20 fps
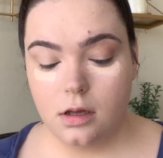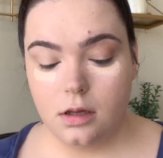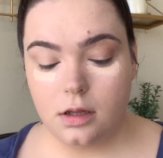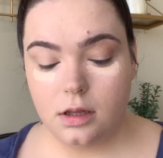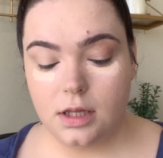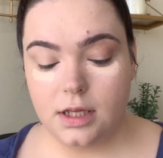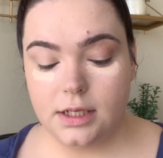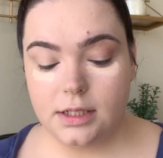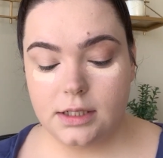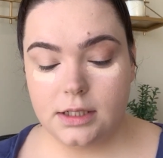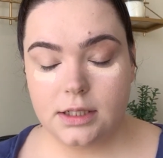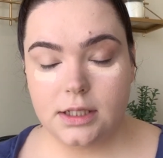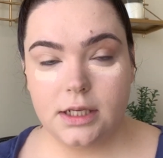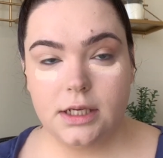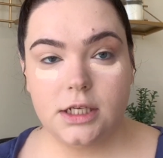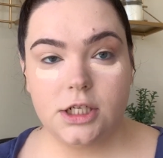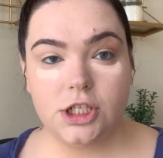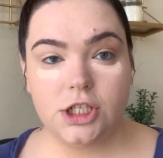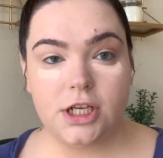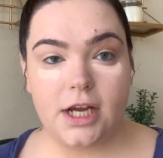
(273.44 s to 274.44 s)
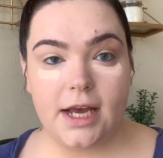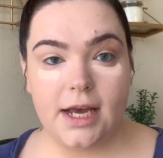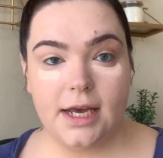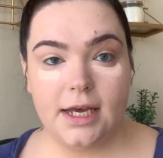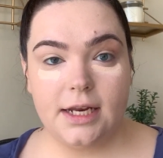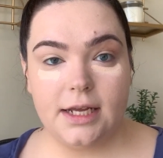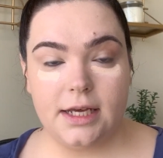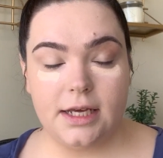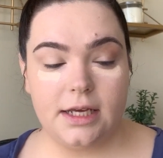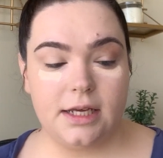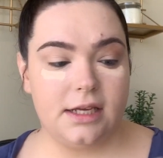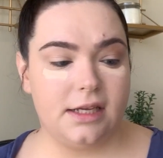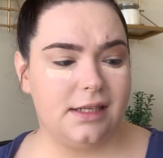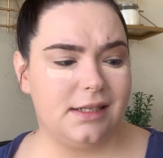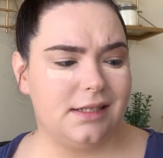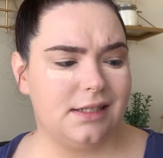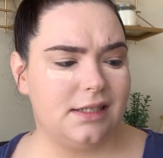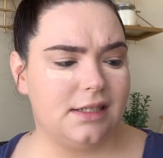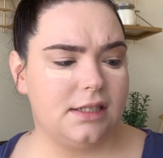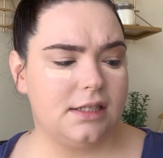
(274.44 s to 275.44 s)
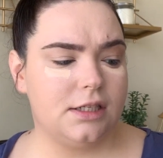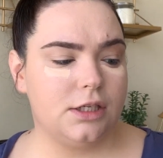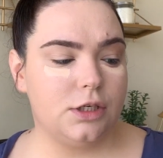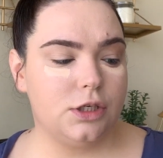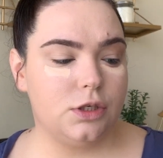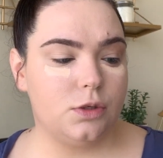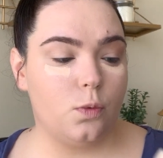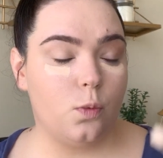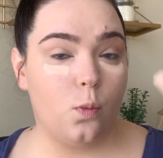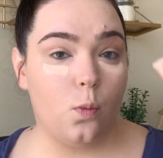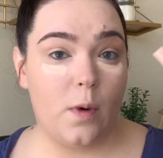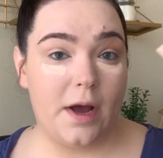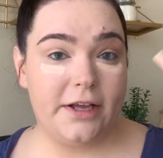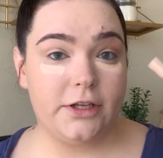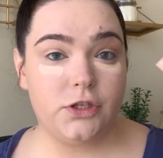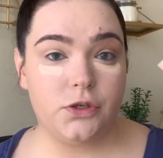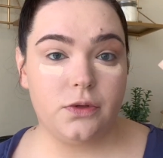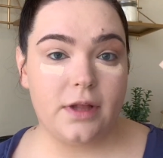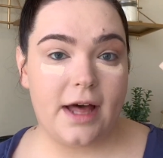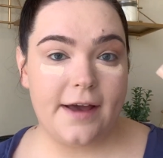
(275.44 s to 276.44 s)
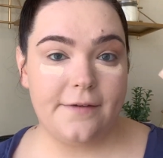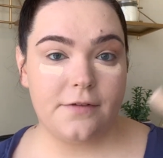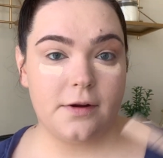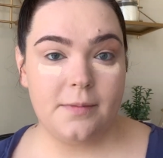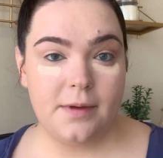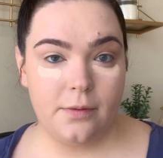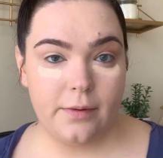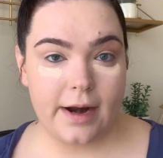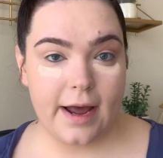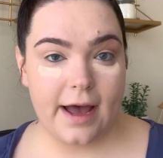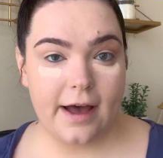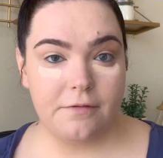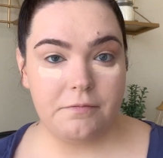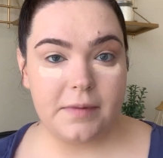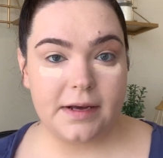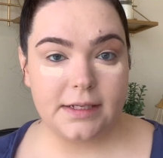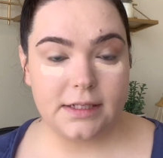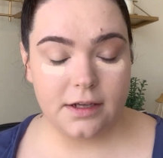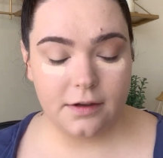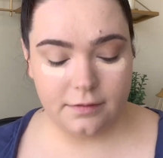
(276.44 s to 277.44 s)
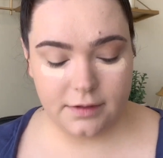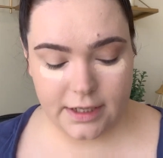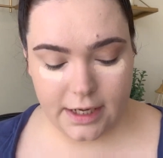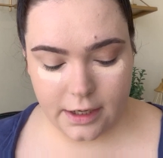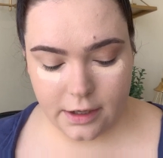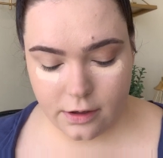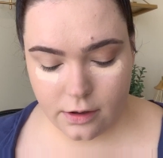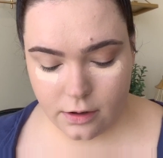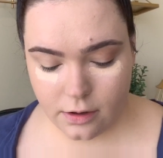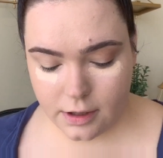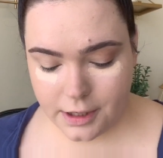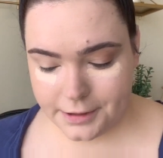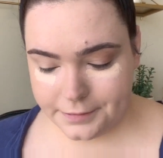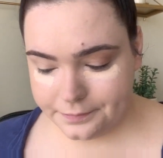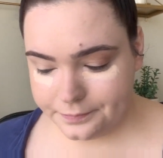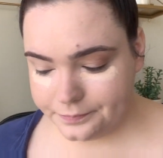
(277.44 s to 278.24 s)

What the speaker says: this shade is way too light for me when I have my self tanner on.